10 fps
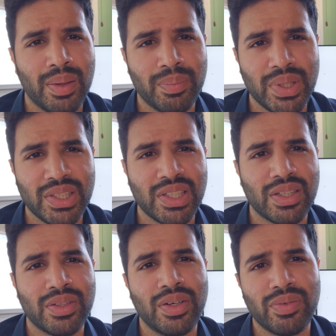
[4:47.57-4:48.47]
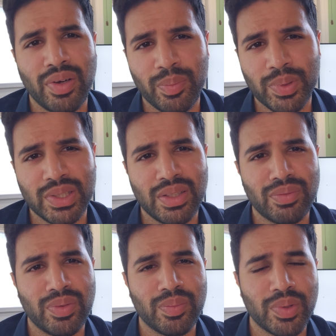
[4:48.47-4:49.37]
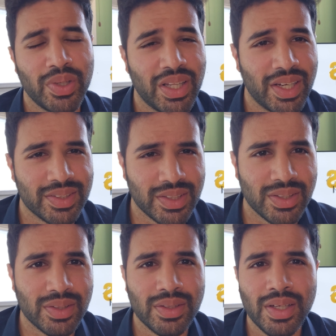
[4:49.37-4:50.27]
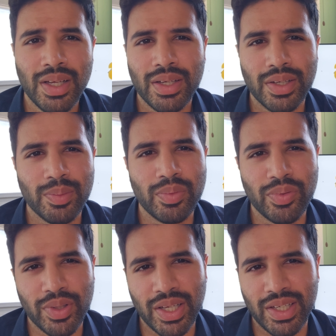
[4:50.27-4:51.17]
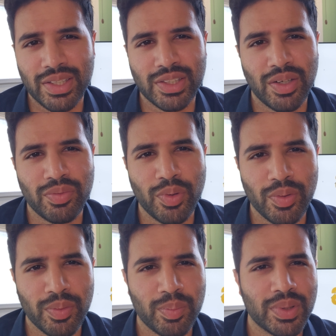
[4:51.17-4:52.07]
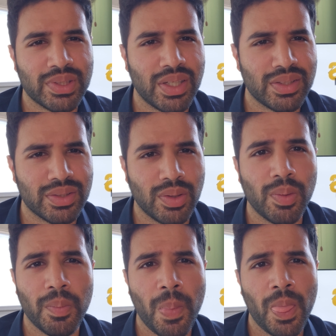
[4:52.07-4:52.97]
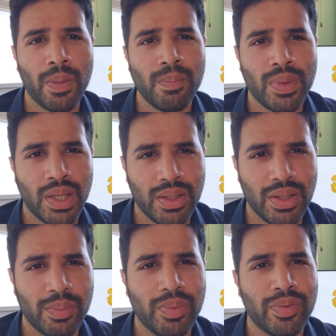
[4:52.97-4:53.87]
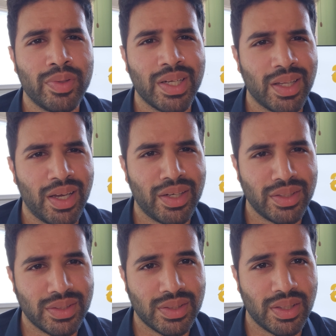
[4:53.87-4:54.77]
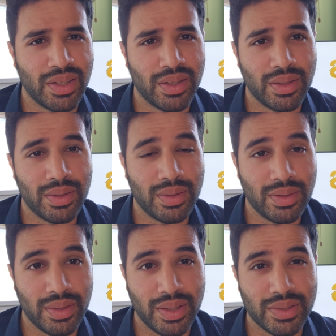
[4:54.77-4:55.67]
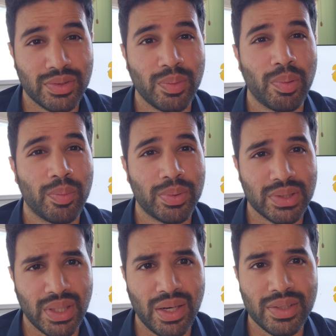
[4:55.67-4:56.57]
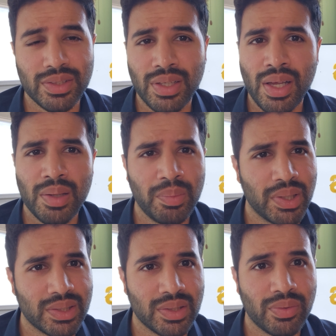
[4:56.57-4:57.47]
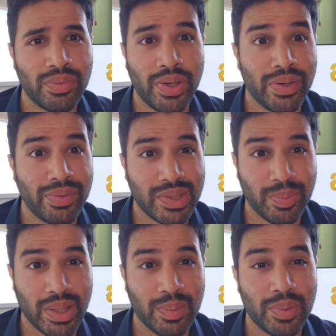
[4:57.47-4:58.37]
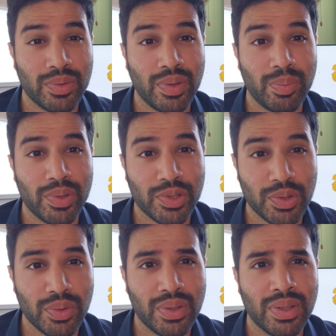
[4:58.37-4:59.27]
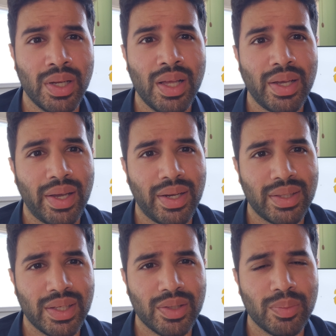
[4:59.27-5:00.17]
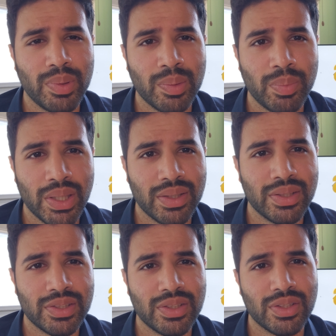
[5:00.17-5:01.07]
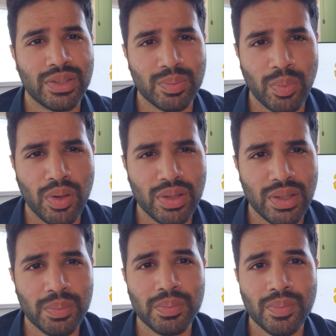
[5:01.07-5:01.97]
He shot 35% from three last year. Year before that, he had shot 41%. So a little bit of a decline in his three-point percentage, but he's still a very respectable three-point shooter, and I think he'll be a big addition to this ball club.